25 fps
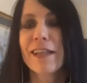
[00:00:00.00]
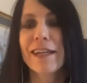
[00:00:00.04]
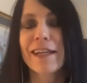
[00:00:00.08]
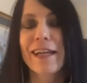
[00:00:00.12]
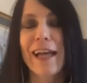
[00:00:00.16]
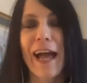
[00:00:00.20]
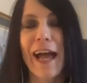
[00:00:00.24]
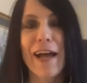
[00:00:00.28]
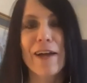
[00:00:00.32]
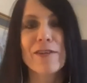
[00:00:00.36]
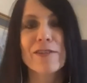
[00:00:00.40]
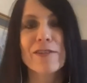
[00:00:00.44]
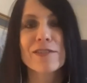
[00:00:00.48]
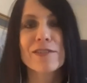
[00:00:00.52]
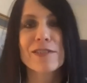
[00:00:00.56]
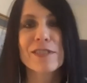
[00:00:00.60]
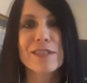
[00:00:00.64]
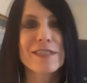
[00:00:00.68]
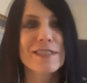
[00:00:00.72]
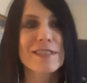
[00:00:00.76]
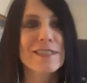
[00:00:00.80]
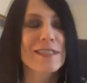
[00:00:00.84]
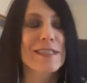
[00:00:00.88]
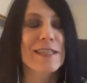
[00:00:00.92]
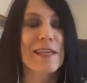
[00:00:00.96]
like,
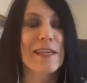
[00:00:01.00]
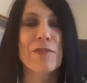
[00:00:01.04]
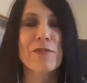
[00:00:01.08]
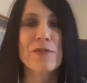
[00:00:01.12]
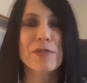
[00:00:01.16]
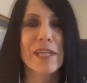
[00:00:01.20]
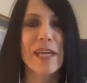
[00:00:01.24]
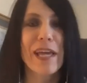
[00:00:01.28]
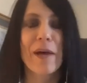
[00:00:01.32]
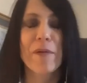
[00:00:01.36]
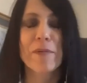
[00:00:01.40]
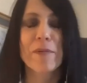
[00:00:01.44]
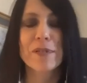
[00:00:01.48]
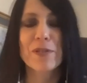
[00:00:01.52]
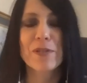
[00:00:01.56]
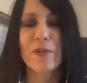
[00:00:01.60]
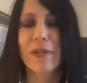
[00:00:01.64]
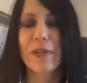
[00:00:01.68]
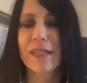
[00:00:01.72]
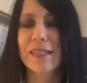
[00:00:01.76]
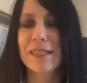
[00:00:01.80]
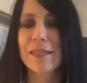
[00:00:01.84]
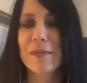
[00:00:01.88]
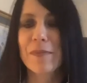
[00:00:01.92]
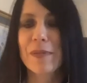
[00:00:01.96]
just the other day I was
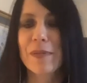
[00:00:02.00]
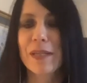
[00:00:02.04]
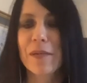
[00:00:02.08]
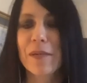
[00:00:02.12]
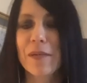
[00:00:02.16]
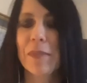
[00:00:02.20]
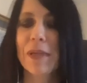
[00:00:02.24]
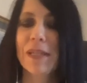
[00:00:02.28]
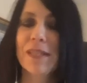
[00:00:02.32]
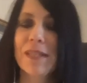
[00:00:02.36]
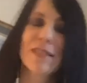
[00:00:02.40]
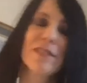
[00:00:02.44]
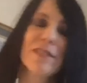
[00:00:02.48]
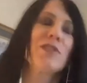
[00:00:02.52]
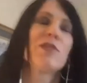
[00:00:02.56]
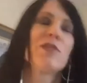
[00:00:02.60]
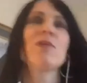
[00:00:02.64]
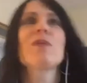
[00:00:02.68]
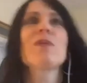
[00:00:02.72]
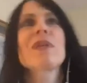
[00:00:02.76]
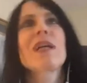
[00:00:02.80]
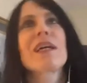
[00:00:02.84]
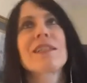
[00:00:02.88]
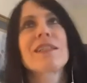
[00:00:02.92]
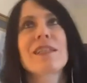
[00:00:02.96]
creating something in Buncee
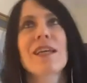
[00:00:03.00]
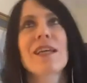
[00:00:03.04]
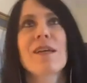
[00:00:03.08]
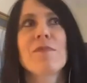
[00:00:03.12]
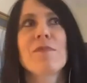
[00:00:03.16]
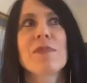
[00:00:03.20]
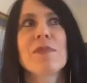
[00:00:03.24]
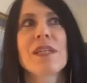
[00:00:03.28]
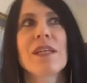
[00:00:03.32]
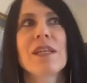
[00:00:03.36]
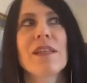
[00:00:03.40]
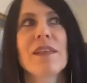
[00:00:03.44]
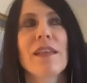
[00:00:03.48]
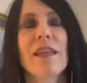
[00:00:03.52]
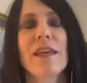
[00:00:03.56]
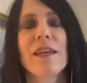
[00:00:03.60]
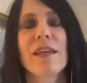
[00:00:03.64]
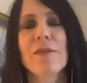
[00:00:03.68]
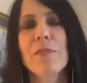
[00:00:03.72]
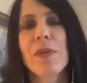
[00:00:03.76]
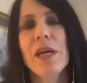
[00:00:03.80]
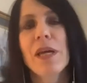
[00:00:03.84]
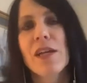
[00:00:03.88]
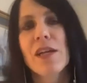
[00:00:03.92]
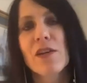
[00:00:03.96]
too, and I typed in
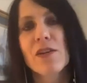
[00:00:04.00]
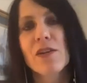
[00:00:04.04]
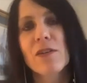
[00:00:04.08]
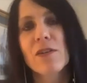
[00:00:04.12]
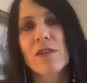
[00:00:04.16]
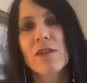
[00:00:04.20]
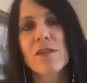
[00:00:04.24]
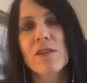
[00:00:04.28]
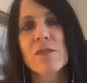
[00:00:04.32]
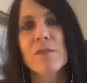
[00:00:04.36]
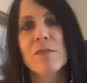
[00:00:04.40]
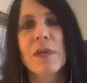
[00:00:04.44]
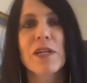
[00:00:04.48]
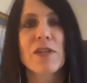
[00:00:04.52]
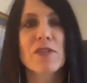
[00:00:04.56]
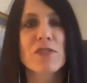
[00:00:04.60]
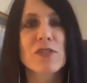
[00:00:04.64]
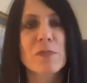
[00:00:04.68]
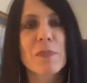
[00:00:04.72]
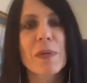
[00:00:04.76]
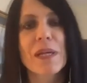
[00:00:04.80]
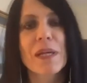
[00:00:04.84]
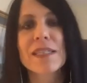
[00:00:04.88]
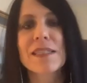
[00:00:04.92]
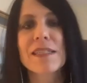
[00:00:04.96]
like maker,
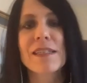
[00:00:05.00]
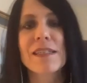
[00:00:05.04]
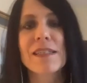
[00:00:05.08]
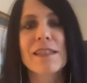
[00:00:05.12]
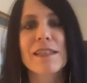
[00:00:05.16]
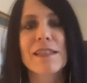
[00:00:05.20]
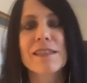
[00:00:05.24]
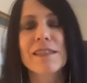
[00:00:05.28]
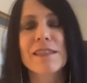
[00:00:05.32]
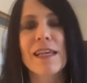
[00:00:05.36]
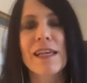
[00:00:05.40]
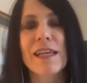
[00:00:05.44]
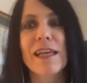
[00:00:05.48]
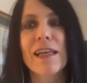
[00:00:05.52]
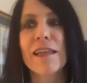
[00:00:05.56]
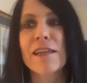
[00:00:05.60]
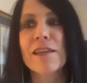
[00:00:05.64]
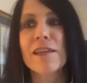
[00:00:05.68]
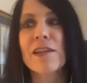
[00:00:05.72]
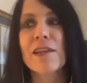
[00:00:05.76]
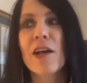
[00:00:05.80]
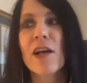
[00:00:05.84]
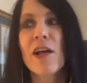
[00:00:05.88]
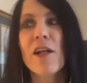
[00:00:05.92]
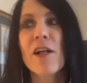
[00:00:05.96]
maker spaces,
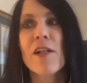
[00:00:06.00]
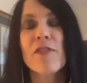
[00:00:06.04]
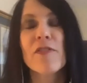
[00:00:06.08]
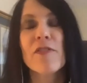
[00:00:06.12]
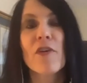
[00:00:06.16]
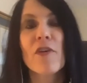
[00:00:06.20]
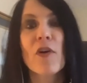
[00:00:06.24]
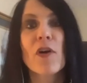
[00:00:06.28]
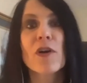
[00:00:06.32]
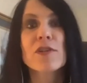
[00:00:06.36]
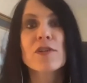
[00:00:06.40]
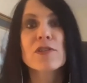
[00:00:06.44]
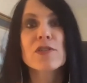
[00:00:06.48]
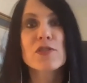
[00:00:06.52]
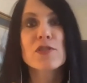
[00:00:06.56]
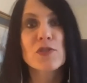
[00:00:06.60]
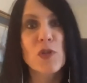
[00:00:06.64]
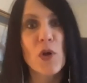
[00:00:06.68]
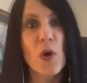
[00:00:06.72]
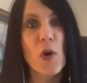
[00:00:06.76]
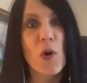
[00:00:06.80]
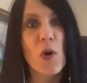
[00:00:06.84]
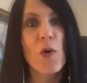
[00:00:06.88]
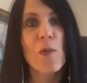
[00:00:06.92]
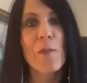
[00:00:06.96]
and there are
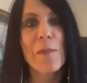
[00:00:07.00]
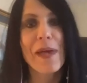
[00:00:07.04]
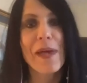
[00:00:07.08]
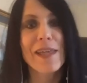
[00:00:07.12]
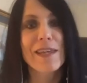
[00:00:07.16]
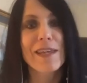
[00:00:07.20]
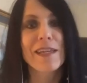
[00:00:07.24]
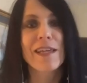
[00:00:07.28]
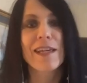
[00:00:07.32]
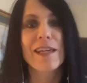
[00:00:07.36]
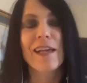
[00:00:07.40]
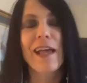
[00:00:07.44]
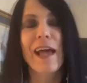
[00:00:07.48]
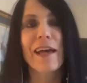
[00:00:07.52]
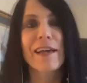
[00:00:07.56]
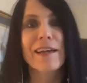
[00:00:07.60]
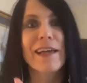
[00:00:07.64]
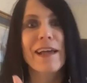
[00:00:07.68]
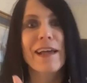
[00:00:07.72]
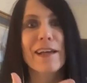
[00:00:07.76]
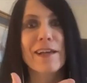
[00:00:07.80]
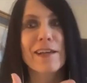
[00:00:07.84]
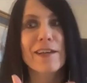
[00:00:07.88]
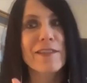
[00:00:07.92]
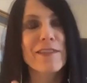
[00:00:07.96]
so many,
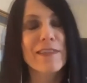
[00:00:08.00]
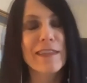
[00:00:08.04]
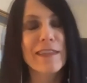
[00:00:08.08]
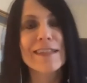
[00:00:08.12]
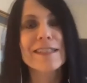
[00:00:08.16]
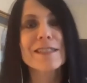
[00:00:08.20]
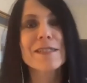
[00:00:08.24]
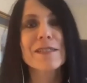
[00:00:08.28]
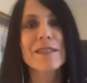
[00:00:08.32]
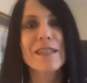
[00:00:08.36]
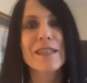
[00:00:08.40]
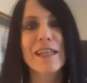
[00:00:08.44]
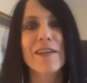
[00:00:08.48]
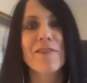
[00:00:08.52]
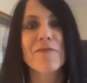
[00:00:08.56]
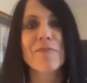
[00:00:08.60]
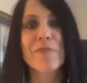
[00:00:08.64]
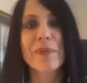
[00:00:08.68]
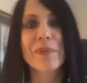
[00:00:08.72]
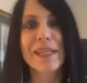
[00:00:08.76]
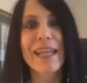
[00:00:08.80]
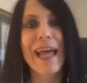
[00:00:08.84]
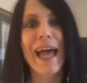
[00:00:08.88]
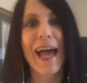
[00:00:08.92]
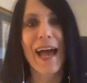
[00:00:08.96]
like, things that
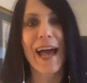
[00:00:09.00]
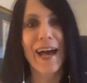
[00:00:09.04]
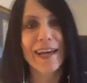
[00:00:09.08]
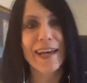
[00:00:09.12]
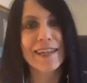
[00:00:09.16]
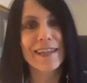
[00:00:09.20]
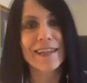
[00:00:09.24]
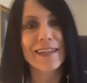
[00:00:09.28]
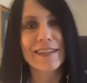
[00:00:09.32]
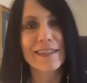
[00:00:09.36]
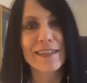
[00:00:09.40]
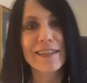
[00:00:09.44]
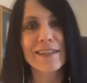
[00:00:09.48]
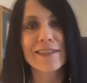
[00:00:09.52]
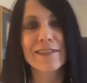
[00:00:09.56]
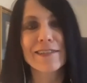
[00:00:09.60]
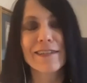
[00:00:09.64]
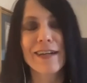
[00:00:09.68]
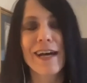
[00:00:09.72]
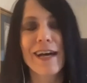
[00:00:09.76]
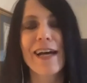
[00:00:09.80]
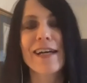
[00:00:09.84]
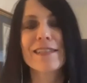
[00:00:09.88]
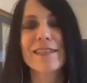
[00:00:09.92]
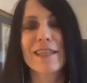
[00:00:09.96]
have been added
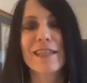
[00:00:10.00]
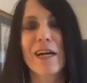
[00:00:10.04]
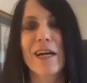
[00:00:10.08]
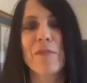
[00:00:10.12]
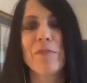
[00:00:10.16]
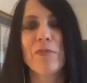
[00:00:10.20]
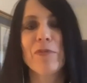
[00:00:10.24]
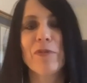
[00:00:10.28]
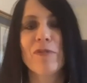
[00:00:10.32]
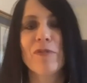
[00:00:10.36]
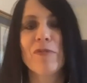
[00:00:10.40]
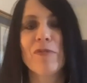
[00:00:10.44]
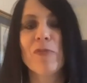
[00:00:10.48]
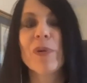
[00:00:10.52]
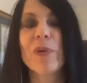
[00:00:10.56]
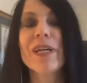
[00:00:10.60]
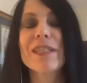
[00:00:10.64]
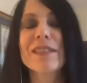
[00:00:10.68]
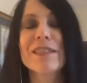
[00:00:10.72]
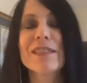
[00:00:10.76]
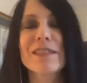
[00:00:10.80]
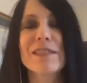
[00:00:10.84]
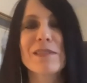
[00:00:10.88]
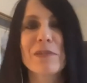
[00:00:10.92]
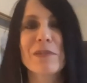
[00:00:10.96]
in the last couple of
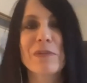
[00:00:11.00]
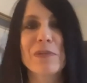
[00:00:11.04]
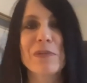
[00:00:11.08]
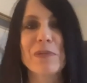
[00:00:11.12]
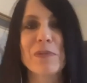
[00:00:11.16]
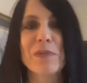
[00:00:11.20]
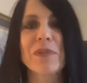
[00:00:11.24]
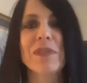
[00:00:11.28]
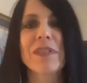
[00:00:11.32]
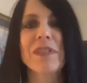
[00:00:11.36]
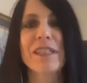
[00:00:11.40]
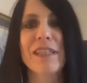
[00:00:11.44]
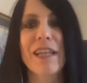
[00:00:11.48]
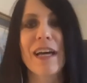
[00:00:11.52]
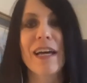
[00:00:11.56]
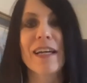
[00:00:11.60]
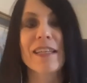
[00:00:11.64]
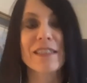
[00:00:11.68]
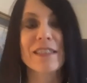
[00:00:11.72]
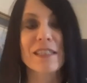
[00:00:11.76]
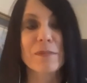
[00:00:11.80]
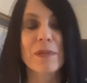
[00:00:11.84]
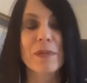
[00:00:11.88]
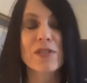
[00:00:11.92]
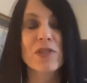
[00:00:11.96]
weeks. And so it's really
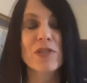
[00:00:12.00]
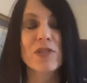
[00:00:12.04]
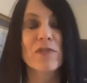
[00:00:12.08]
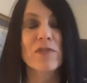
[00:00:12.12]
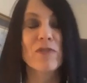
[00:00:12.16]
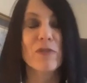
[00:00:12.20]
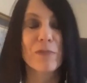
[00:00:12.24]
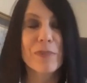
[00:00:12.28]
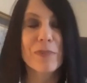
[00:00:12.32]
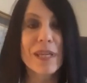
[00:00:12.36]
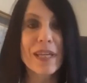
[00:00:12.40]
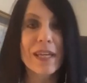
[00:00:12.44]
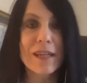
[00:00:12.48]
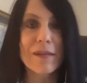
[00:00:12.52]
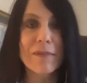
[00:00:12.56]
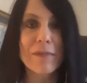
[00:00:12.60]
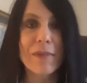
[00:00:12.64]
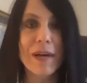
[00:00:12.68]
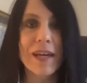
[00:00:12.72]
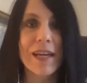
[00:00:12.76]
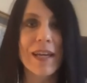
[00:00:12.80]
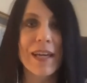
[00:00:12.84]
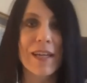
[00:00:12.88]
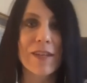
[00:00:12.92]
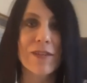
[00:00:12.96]
nice, especially for me
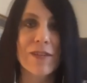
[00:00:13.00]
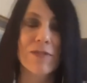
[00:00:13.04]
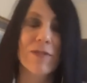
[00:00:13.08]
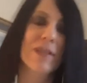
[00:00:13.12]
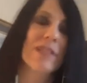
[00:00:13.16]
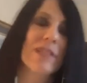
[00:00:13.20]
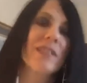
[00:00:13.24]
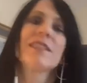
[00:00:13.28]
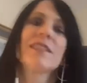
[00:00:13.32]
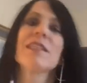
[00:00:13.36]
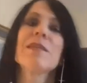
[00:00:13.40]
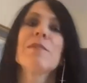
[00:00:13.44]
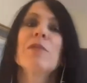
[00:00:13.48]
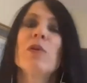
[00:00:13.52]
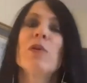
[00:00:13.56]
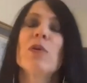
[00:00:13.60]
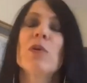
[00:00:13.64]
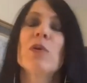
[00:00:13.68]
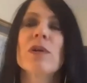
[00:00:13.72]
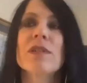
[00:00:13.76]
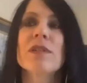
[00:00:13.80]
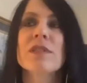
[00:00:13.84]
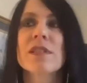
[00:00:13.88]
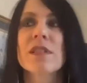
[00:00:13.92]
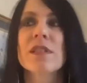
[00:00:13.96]
in my eighth grade STEAM
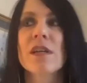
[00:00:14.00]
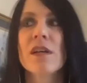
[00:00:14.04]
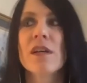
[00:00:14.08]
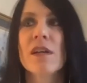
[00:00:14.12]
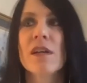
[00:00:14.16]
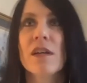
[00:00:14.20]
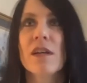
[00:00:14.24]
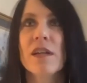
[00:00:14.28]
course.